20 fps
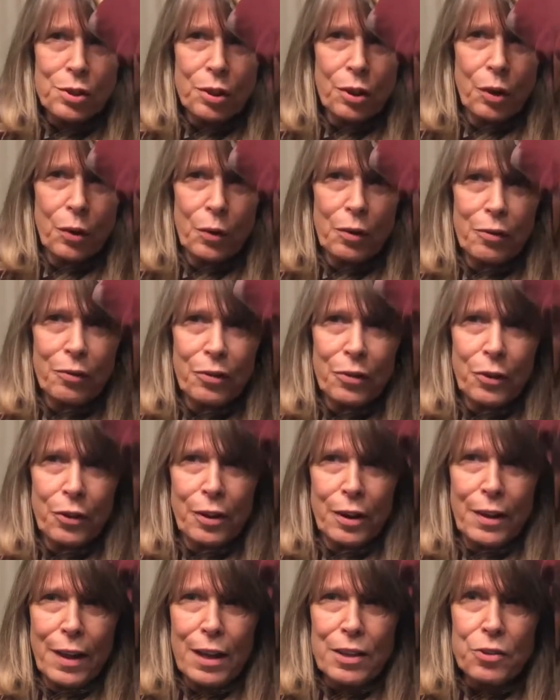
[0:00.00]
going for
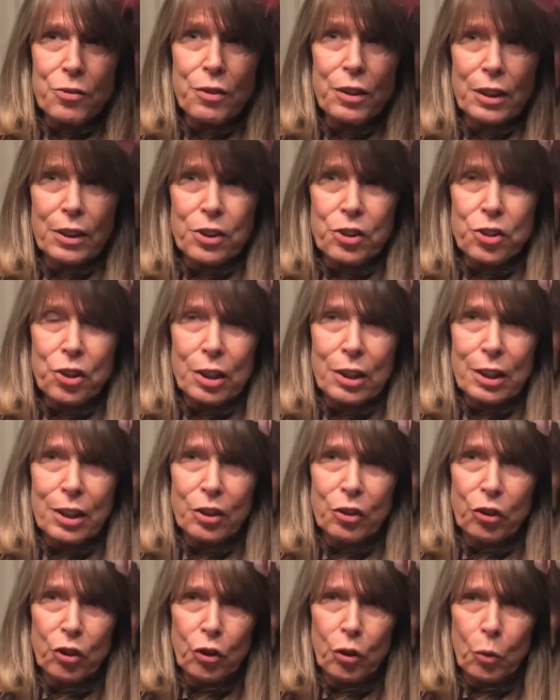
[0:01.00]
it. That's really
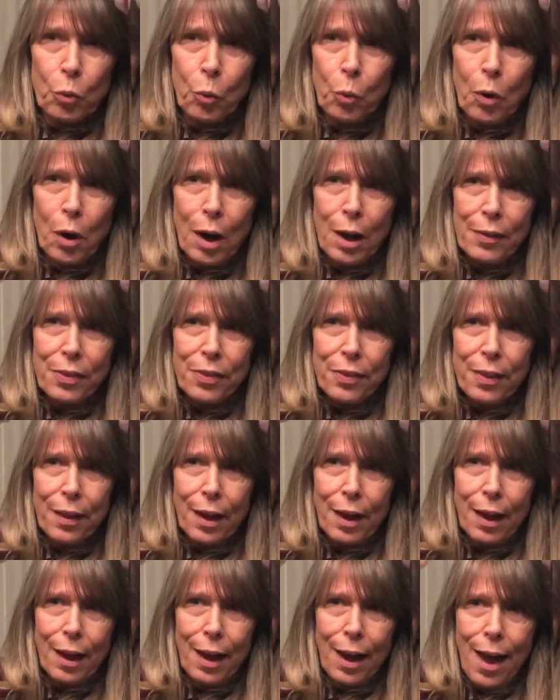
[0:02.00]
chunky too. What the
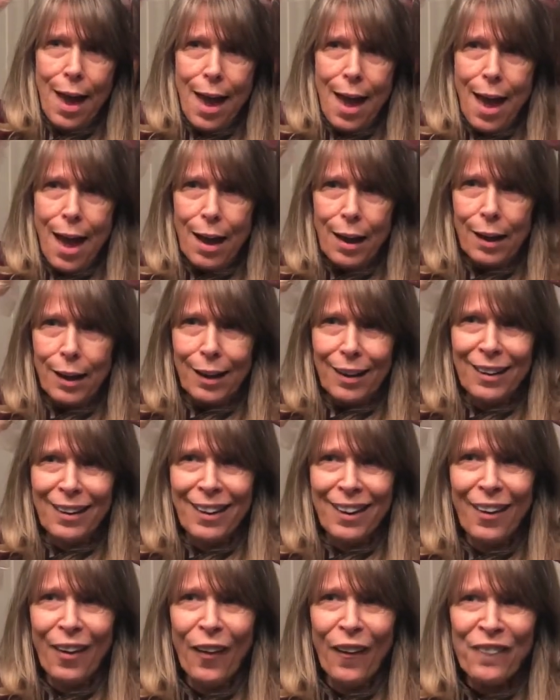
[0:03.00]
heck?
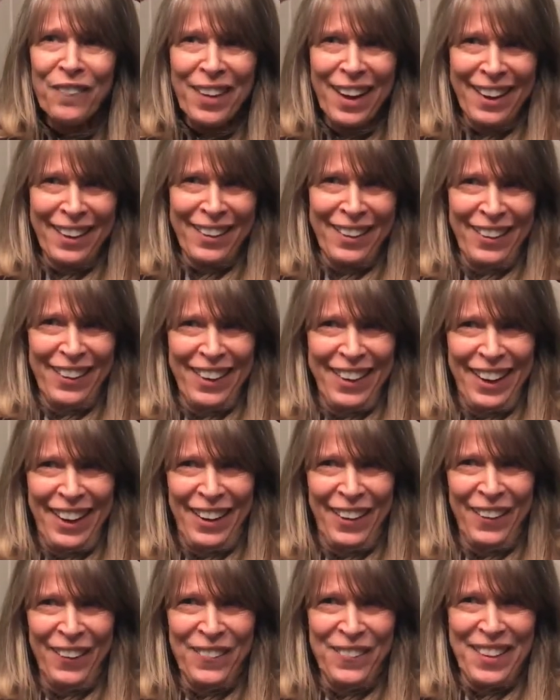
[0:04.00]
Oh my God, I
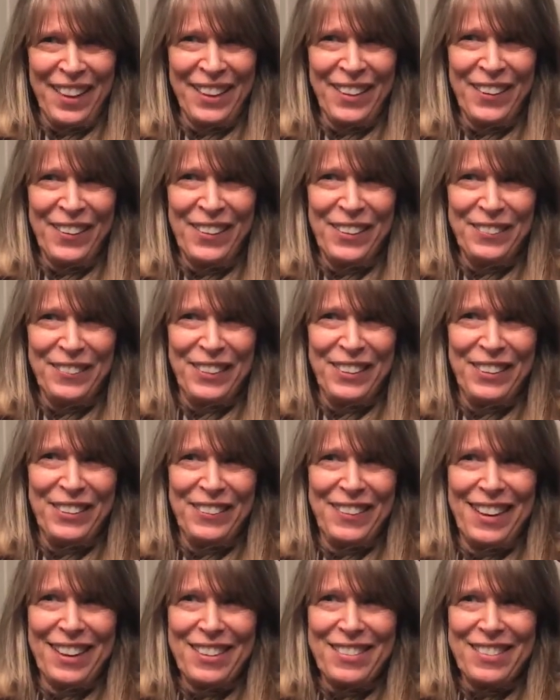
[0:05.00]
hope they go different
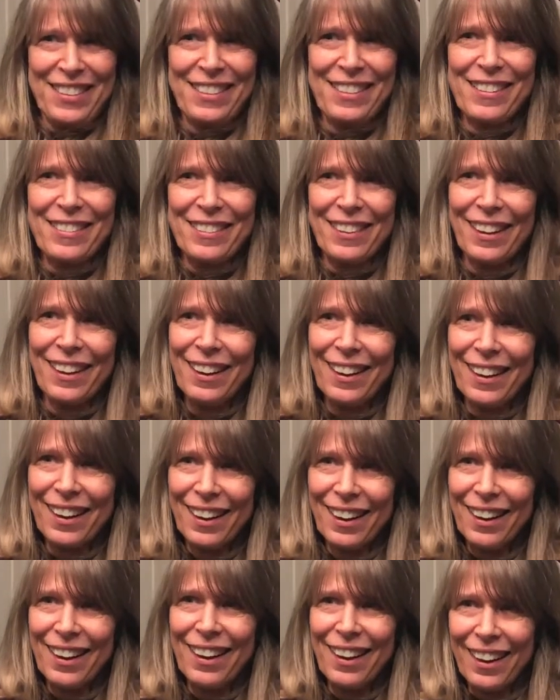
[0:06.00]
directions.
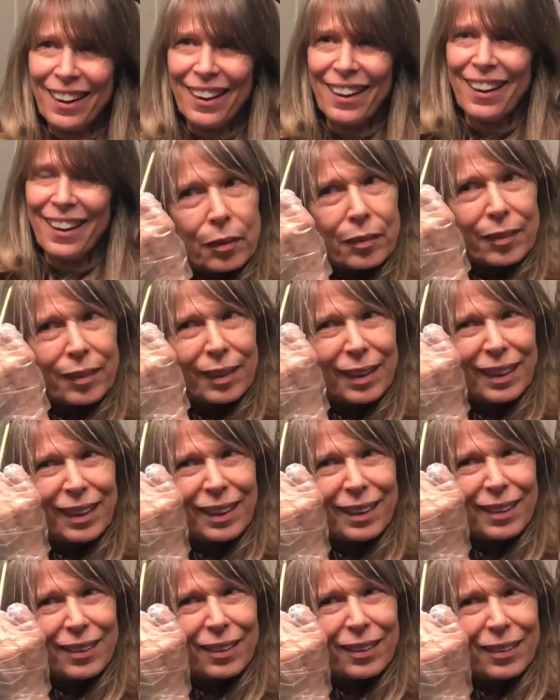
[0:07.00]
See,
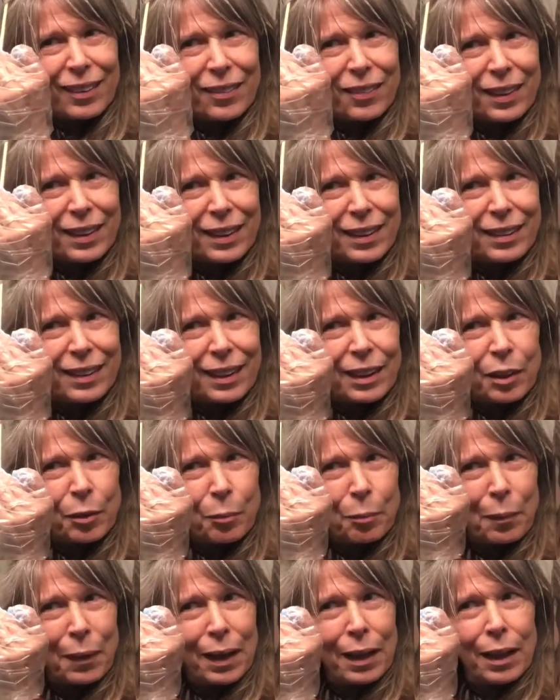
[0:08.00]
you know, if I'd have done
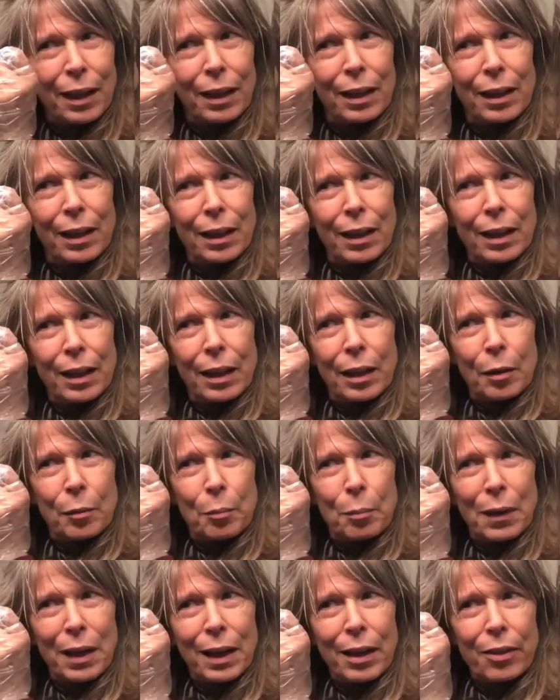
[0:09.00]
it my
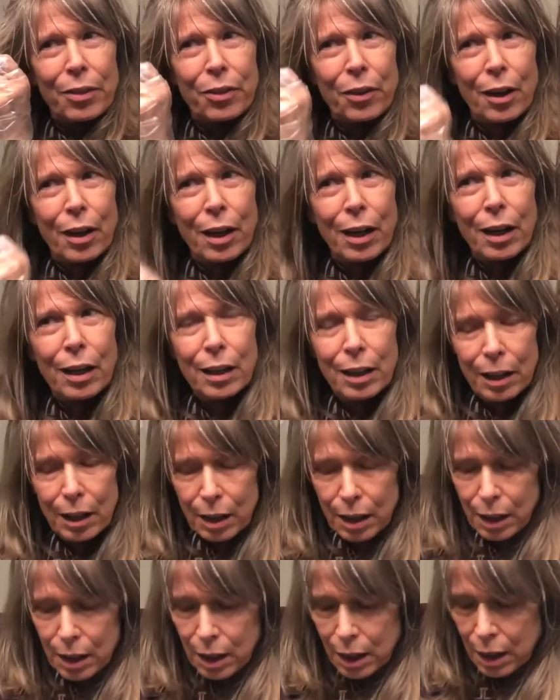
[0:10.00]
thought,
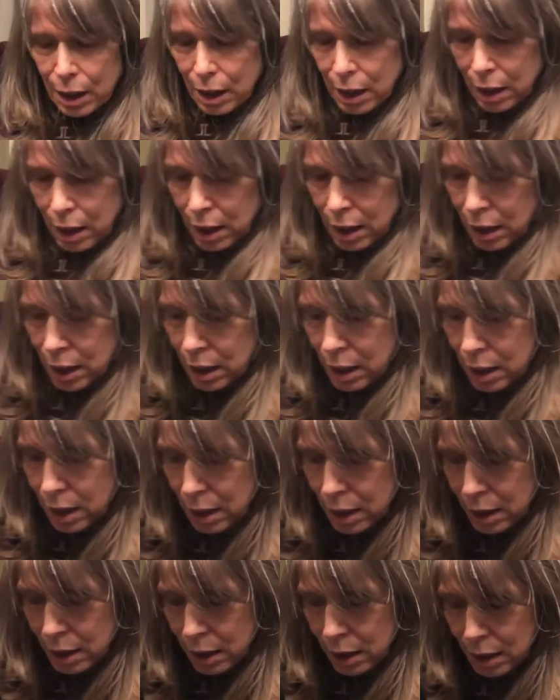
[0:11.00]

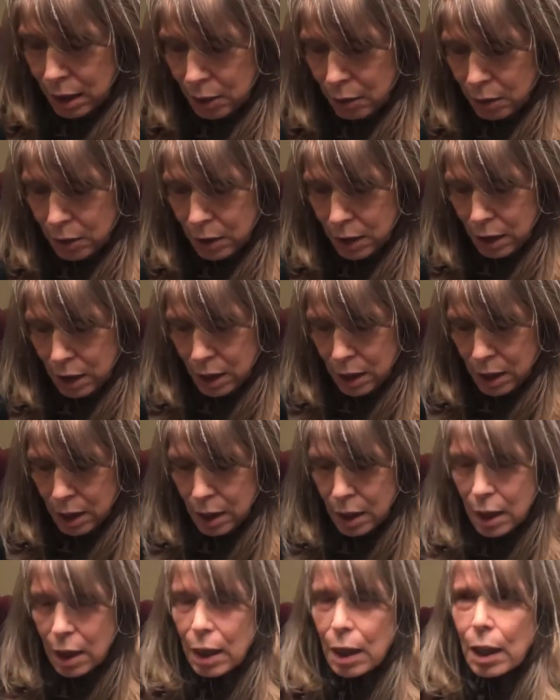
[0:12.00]
I think I would have
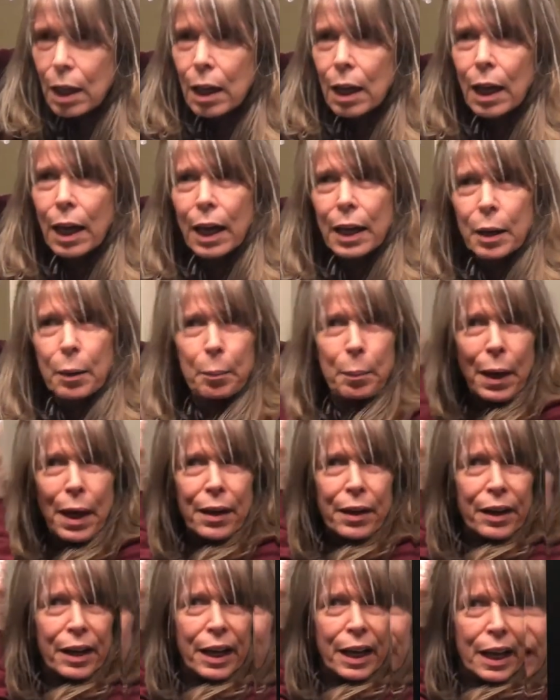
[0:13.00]
had a
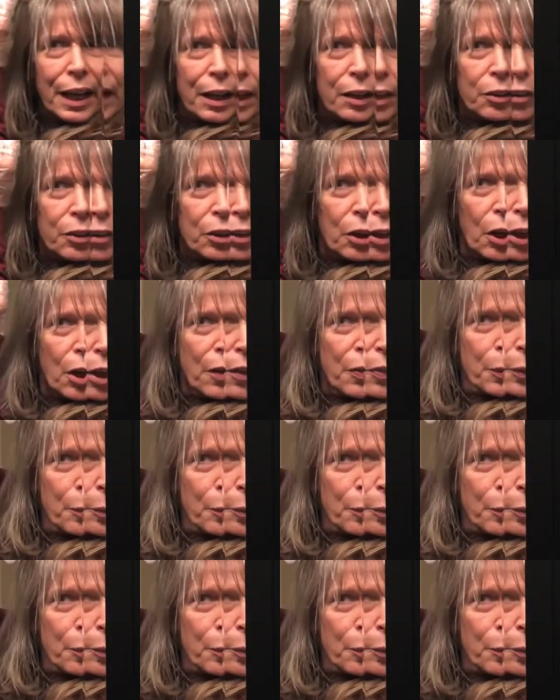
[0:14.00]
better handle on the